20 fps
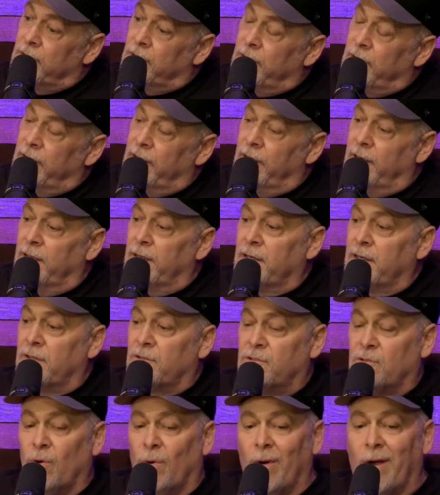And
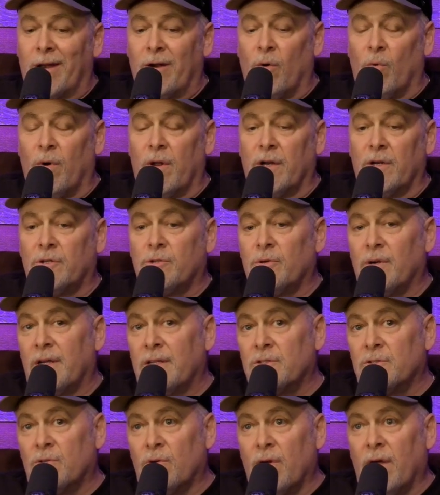so I don't want to
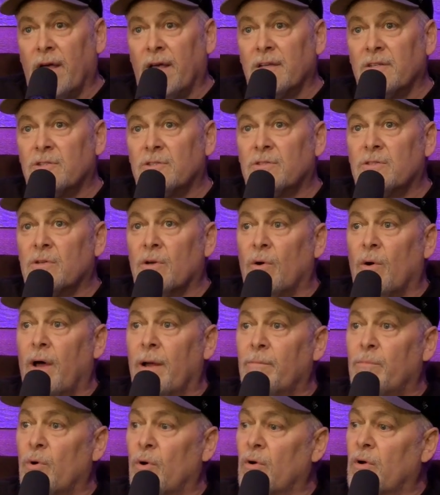transgress, so
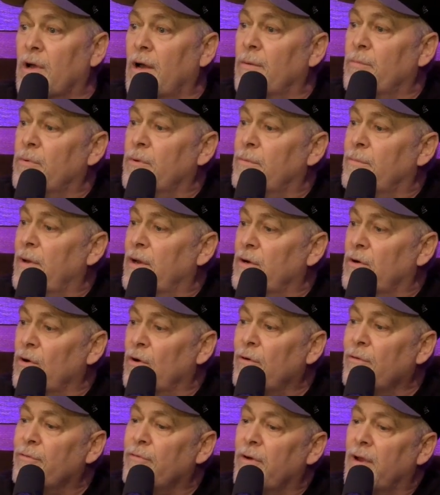I broke up with my
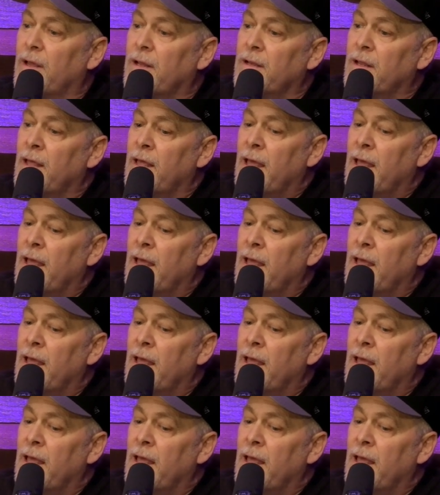girlfriend,